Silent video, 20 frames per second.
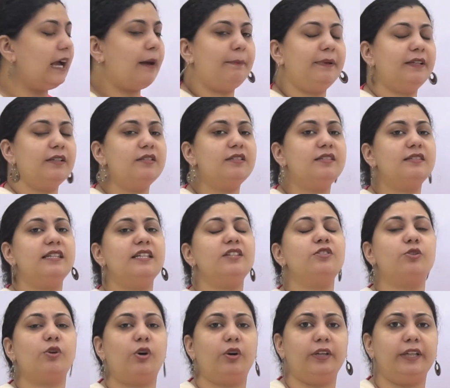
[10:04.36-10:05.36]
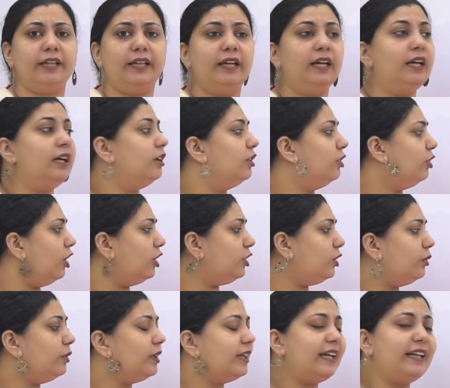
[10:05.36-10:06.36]
happened. Say sorry. not
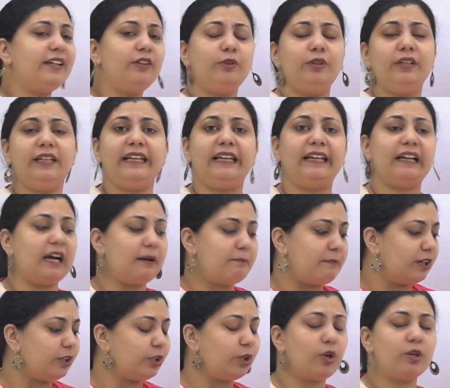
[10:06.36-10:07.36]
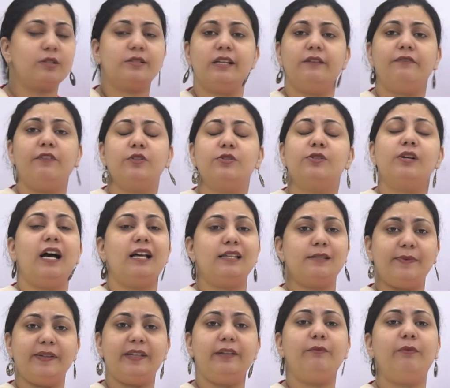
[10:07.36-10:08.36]
to kid only, among yourself also.
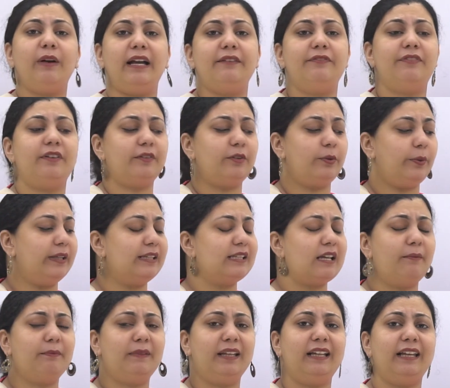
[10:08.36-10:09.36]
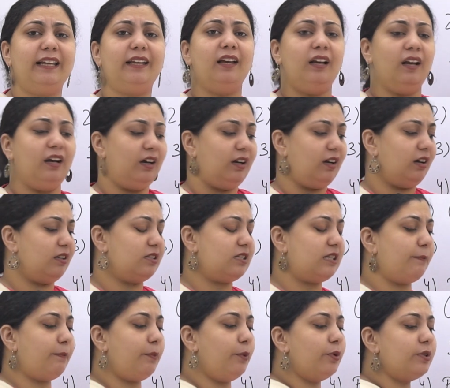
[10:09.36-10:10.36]
Husband and wife are doing something like
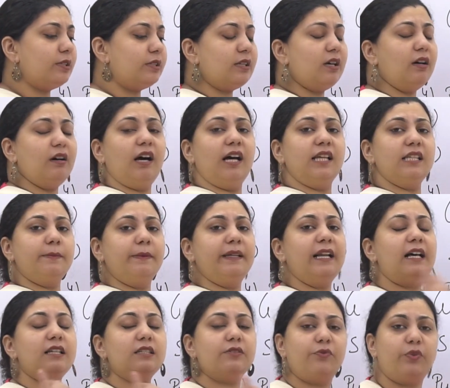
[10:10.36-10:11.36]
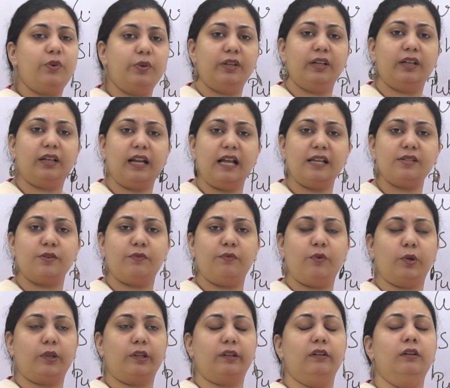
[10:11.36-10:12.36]
suppose husband asked for a glass of
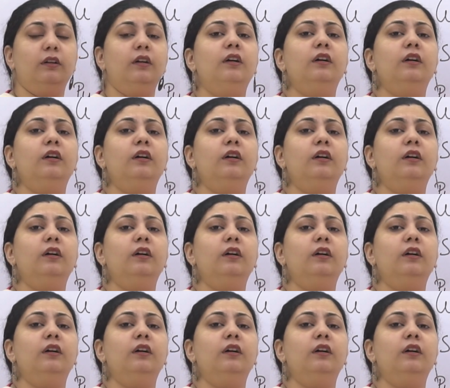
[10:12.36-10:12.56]
water,